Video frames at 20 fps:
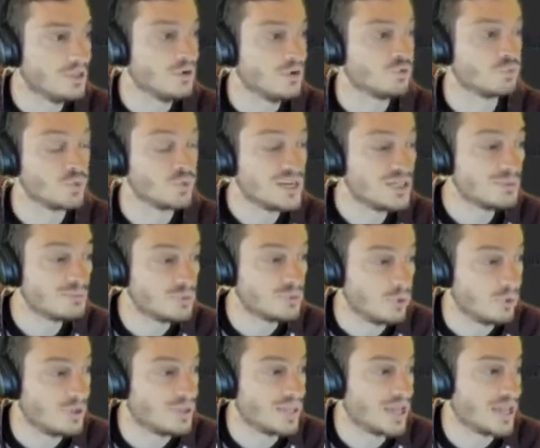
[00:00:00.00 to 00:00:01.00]

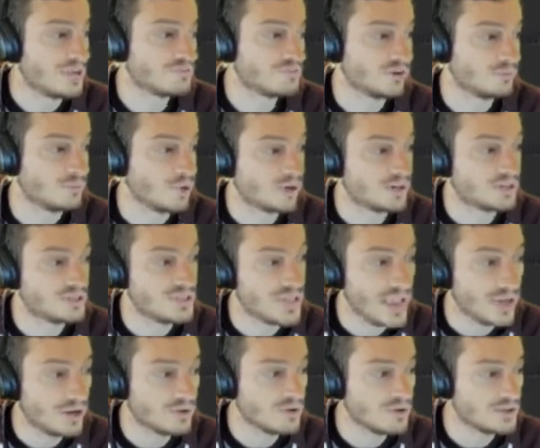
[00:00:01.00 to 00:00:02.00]
redeploy that from our
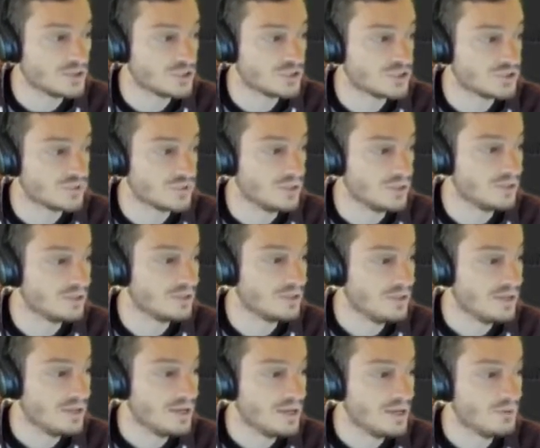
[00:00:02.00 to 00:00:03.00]
container registry
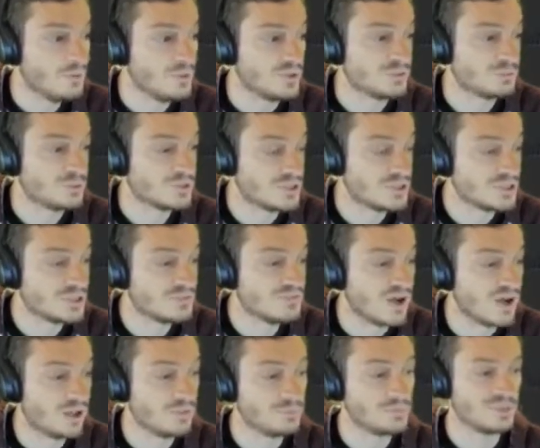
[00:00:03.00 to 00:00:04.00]
with a persistent
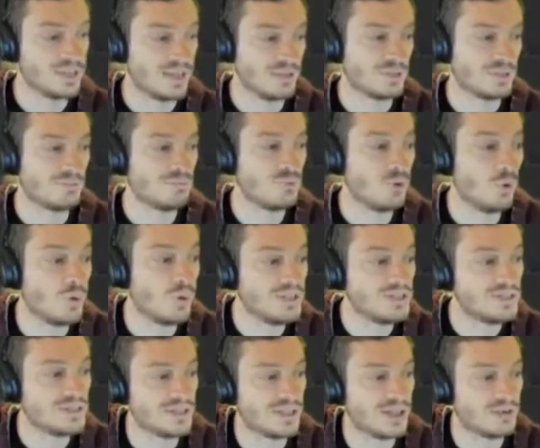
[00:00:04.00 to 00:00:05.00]
volume claim that
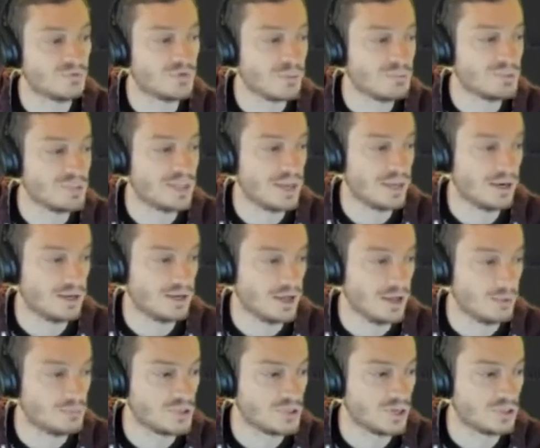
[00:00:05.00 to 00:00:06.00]
points to that replicated
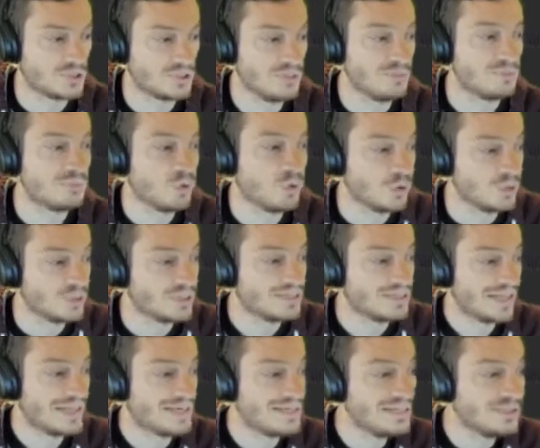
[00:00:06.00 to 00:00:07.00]
object and importing
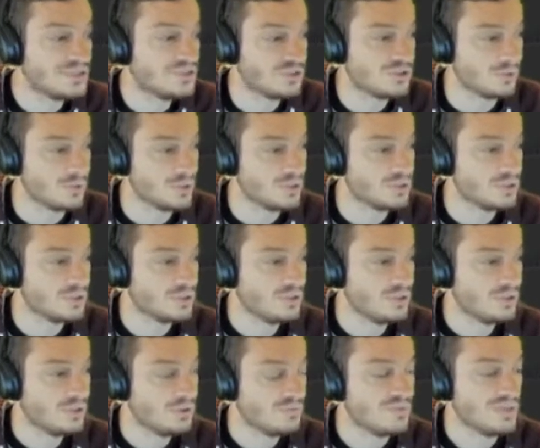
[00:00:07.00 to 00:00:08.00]
that into it
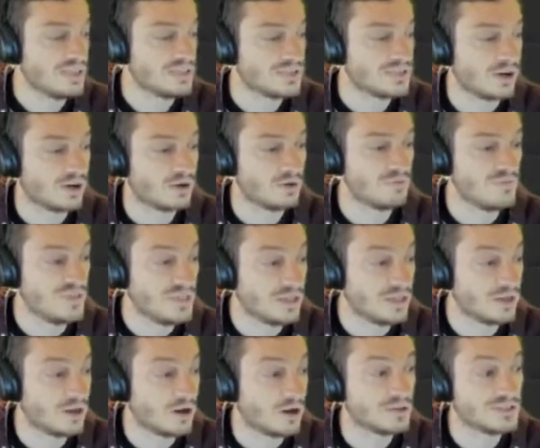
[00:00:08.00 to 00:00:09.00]
via
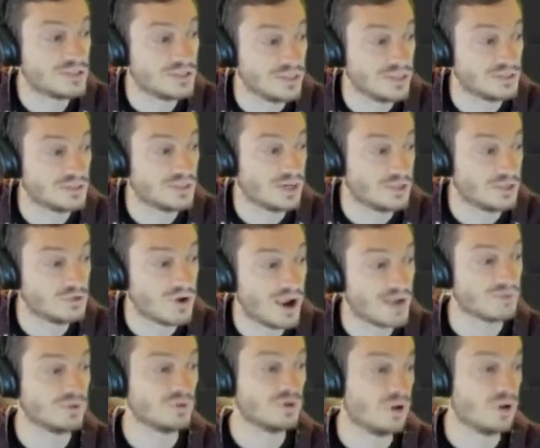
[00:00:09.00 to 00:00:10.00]
our CSI
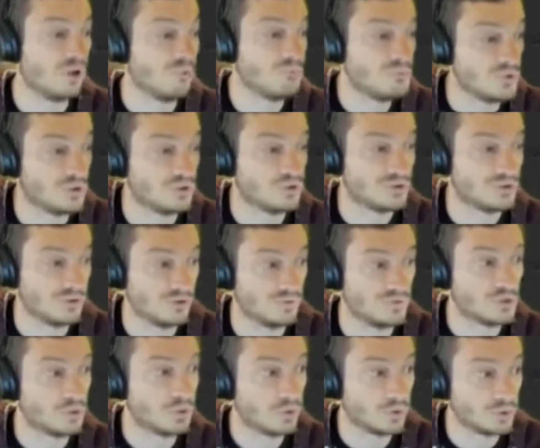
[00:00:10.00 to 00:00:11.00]
driver called Pure
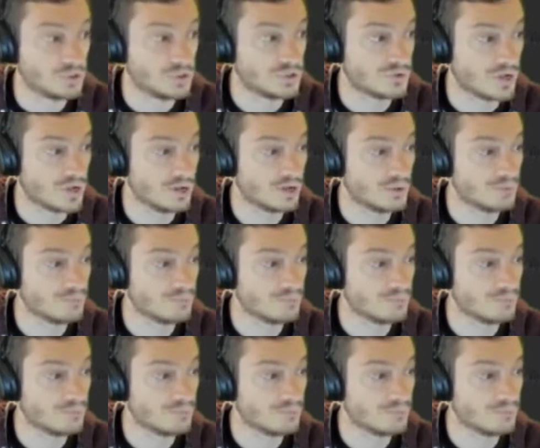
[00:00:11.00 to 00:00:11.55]
Service Orchestrator.